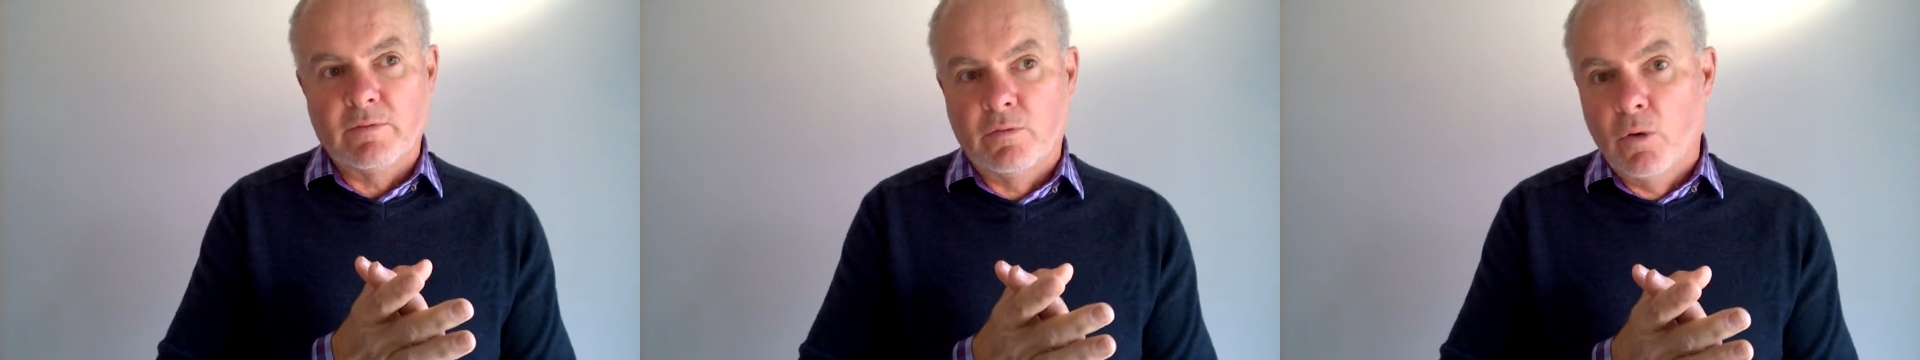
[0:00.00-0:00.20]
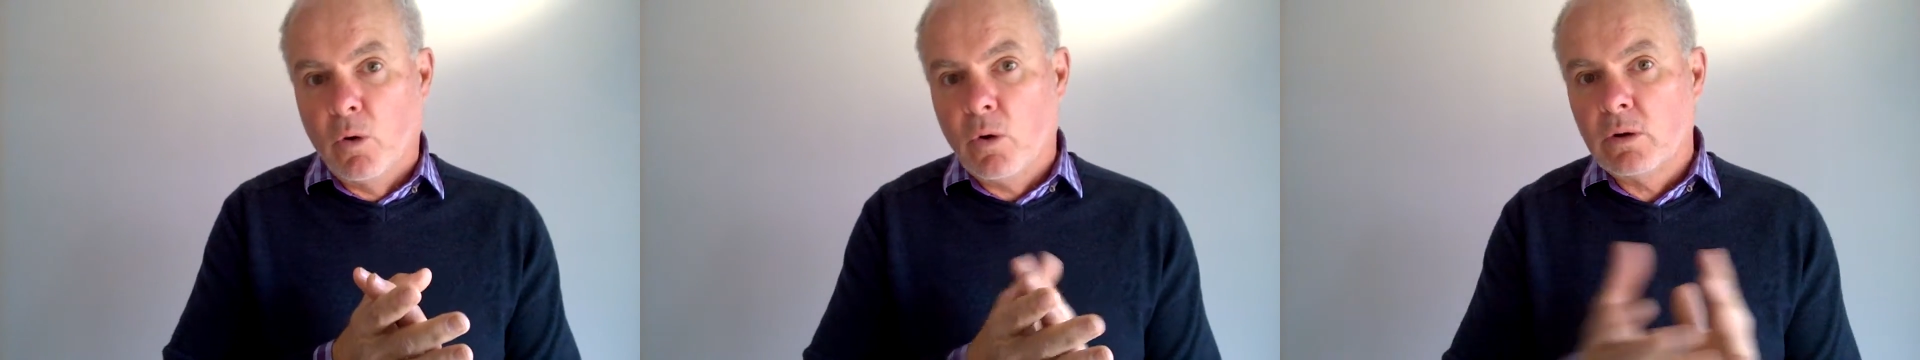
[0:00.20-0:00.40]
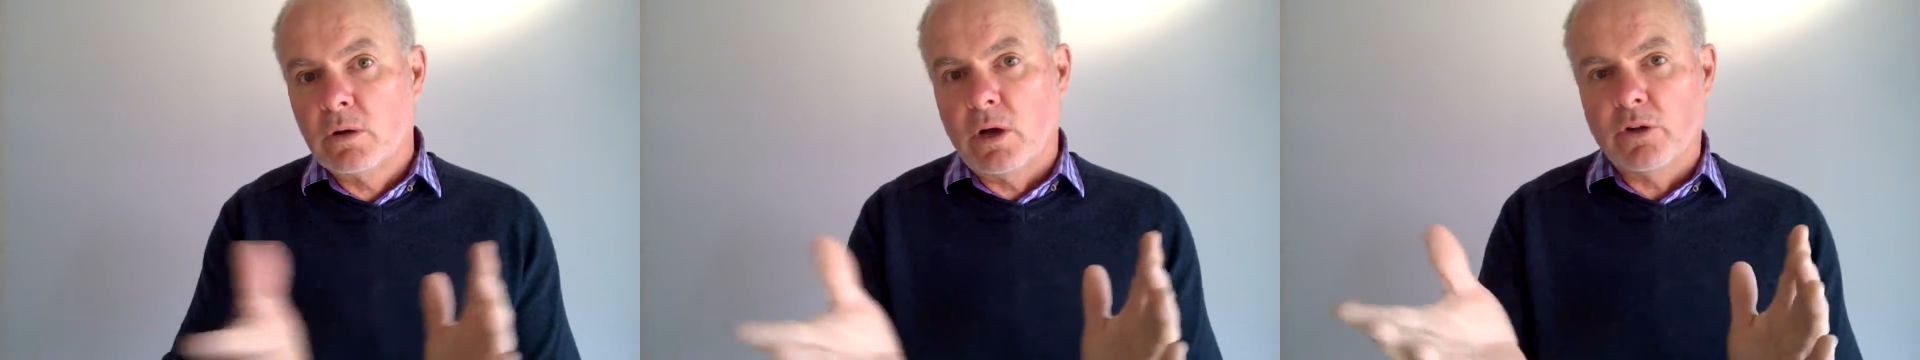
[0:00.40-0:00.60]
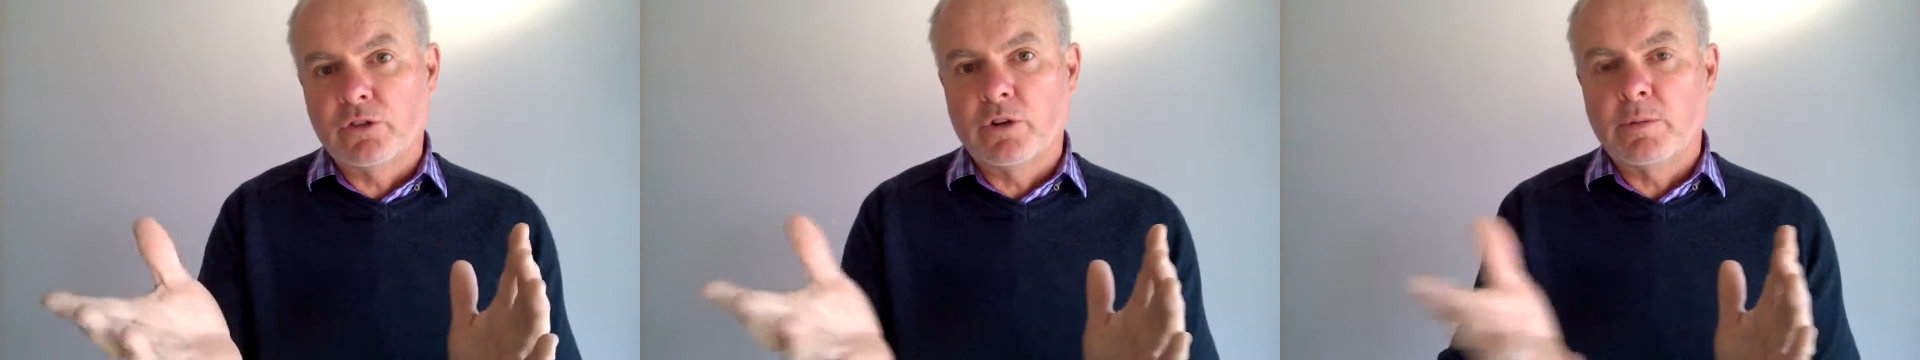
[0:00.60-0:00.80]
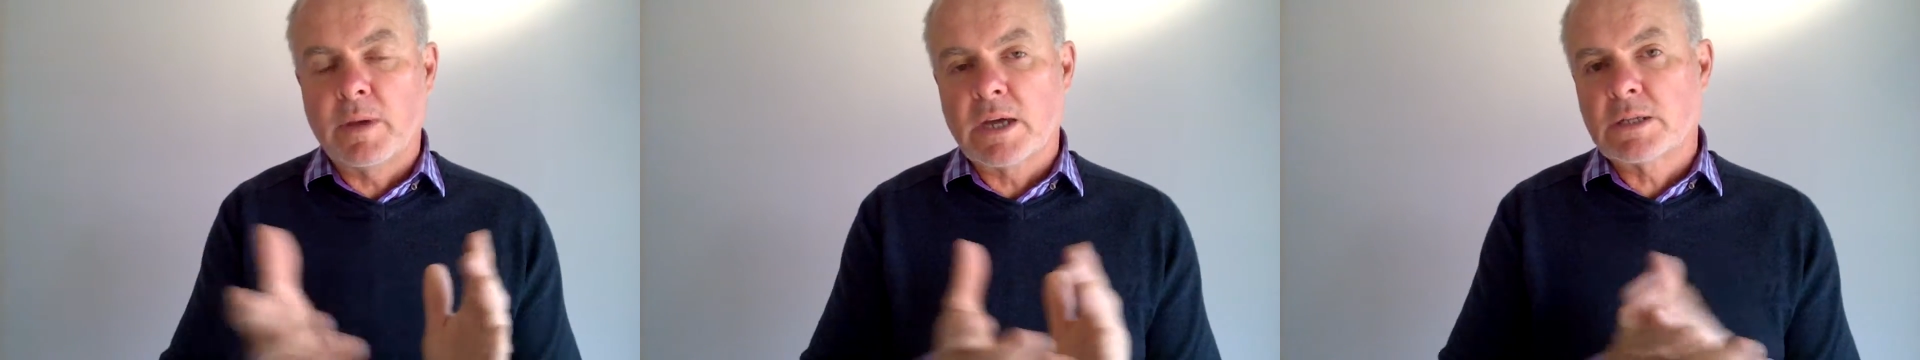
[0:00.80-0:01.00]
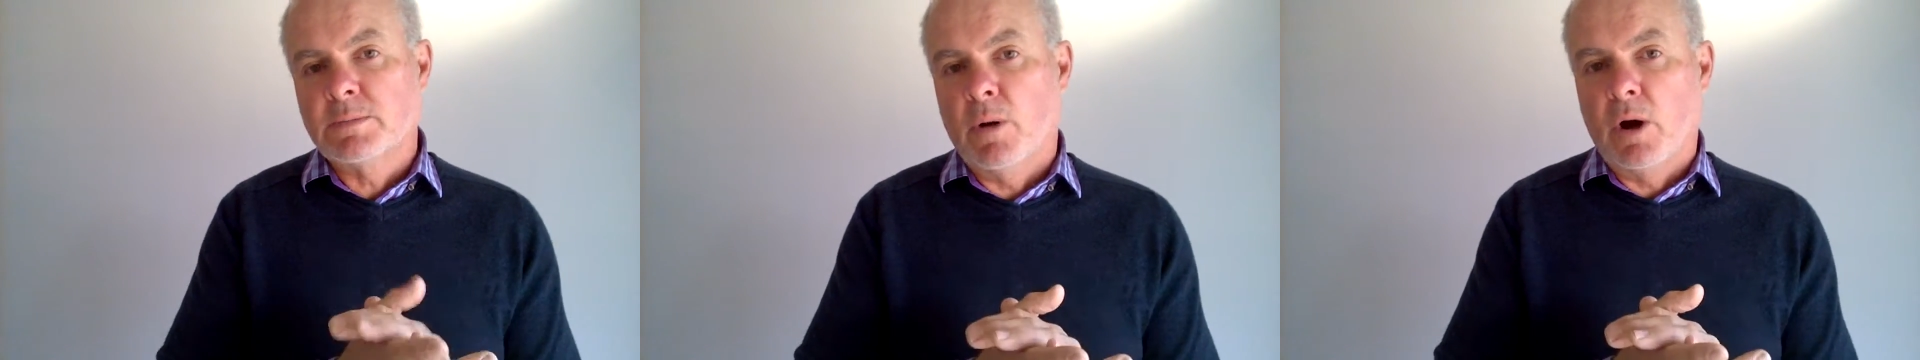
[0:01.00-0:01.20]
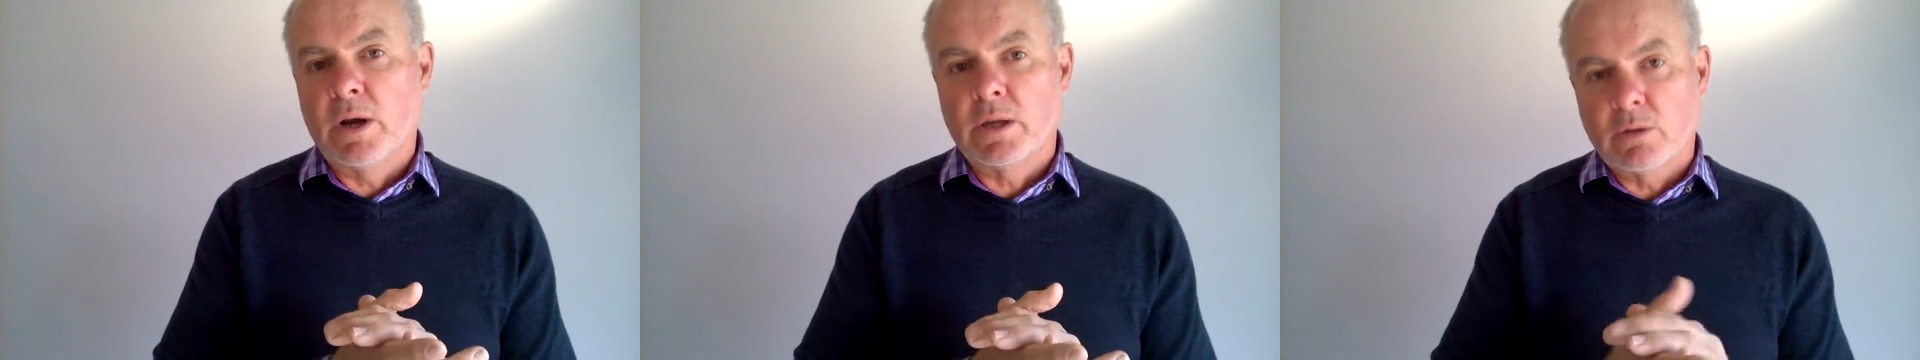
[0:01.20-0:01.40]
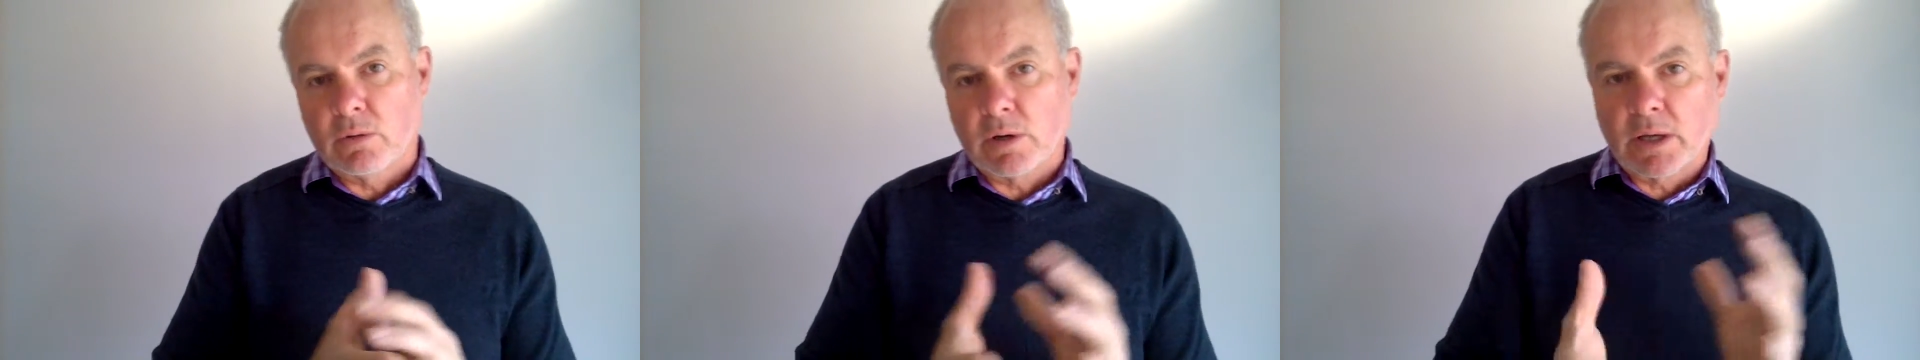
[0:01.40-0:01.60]
for coal seam gas
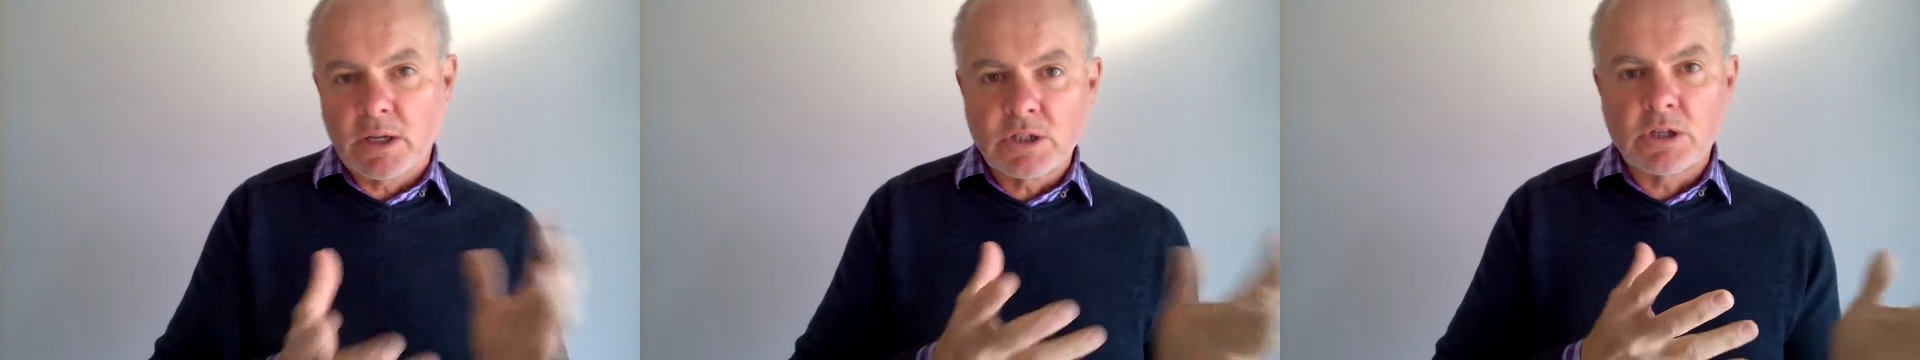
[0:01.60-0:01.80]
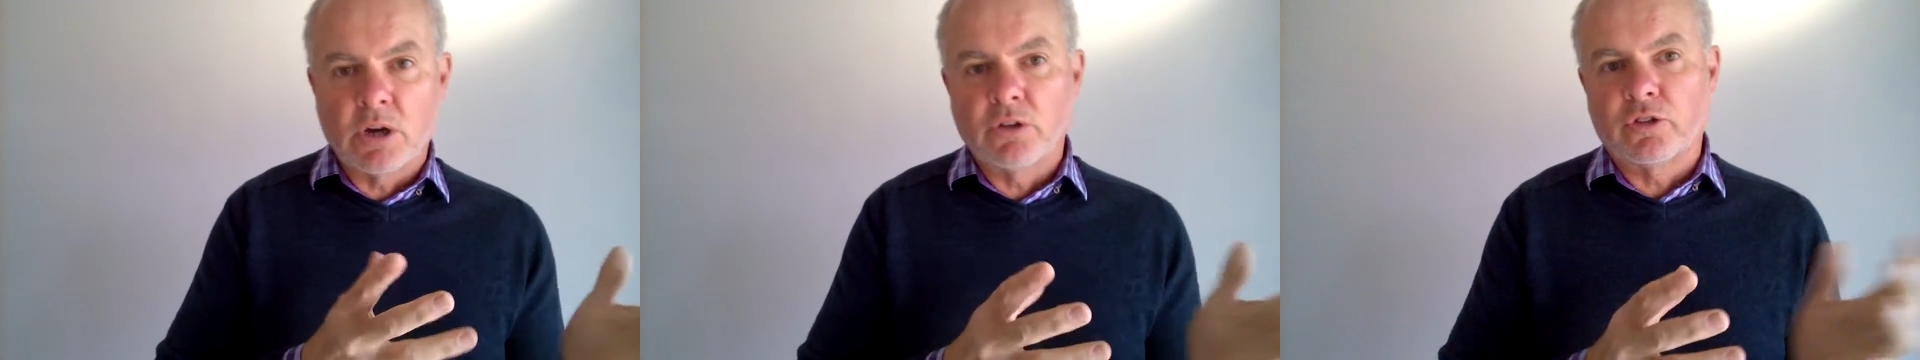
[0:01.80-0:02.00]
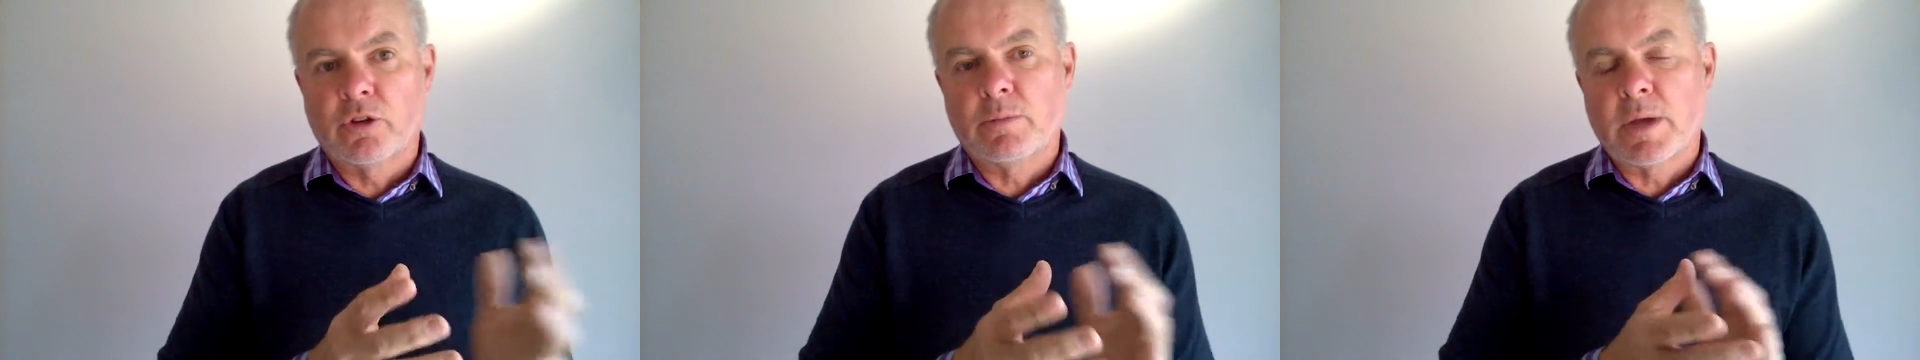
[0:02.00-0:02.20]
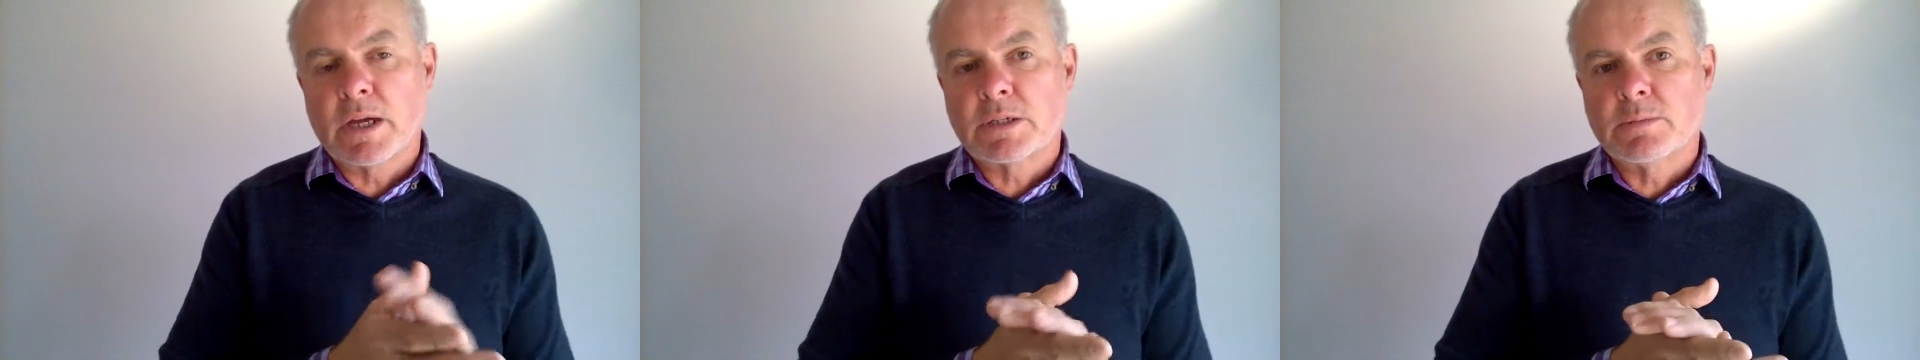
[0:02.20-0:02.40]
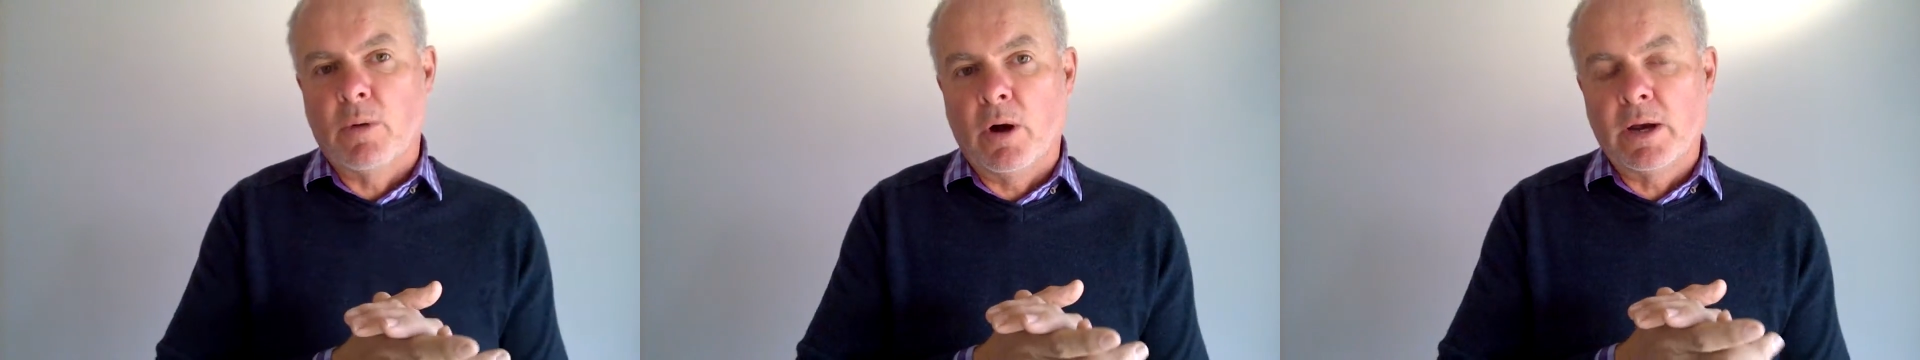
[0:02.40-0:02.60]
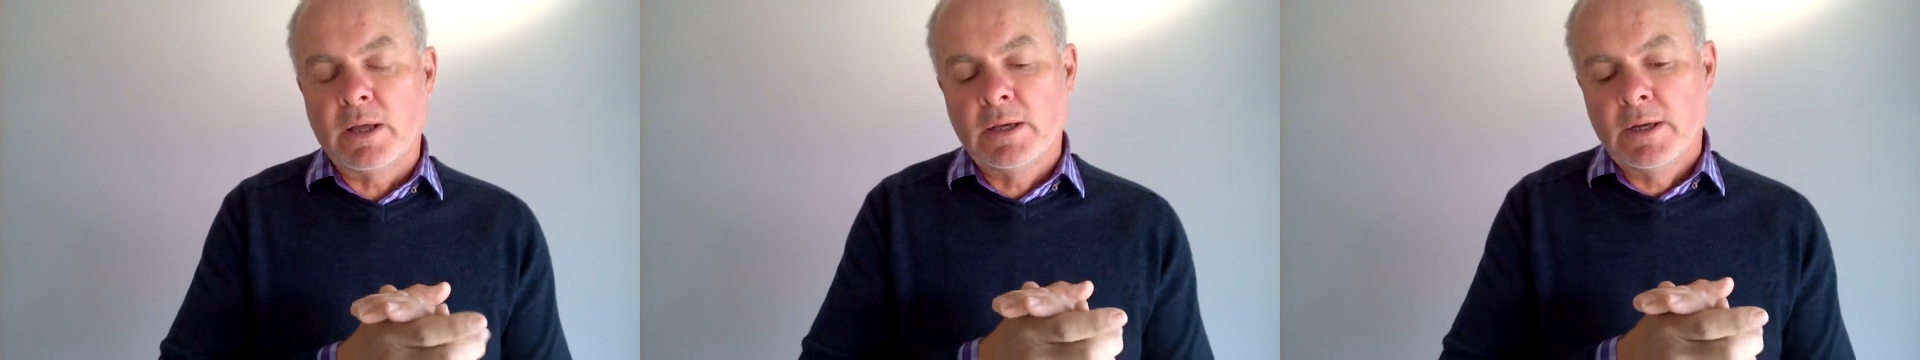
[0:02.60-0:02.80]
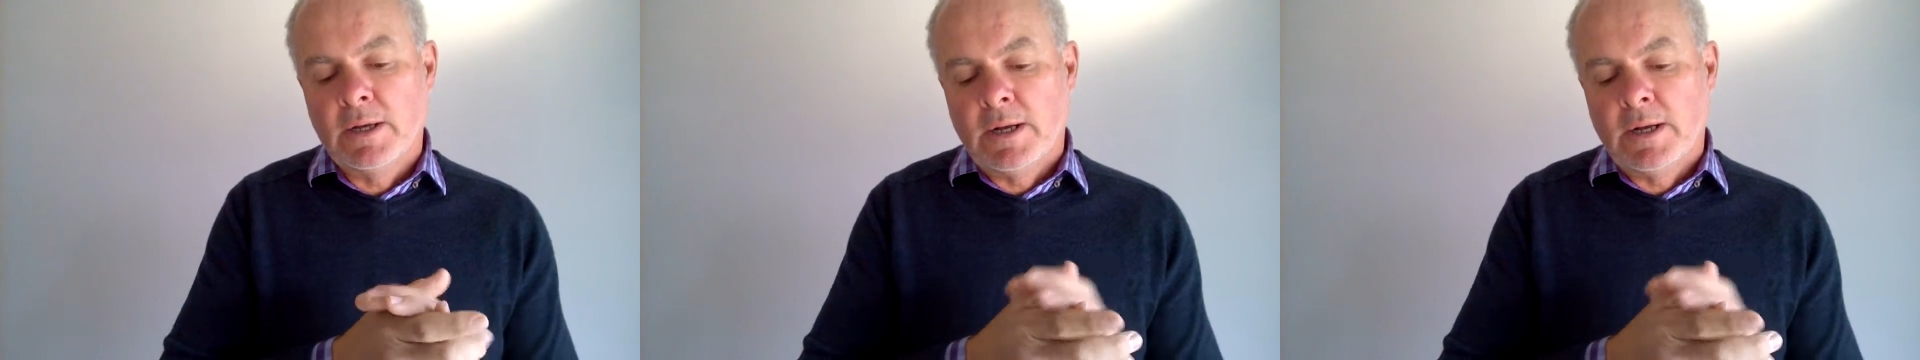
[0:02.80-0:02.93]
mining or against coal seam gas mining.